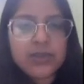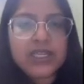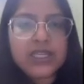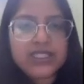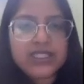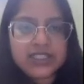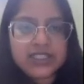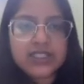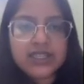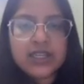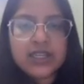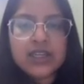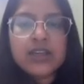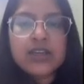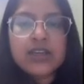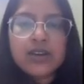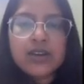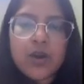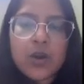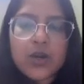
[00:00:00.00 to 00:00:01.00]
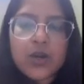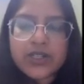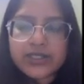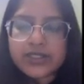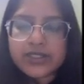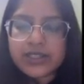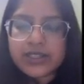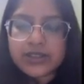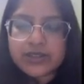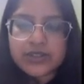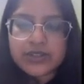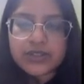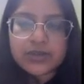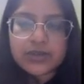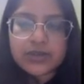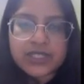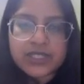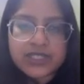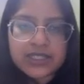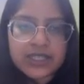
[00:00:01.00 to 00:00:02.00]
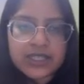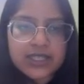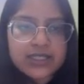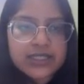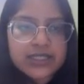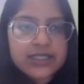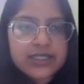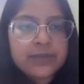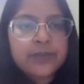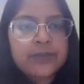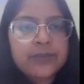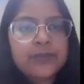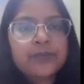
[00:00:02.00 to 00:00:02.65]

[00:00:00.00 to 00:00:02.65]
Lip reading: best alternative, so the best case.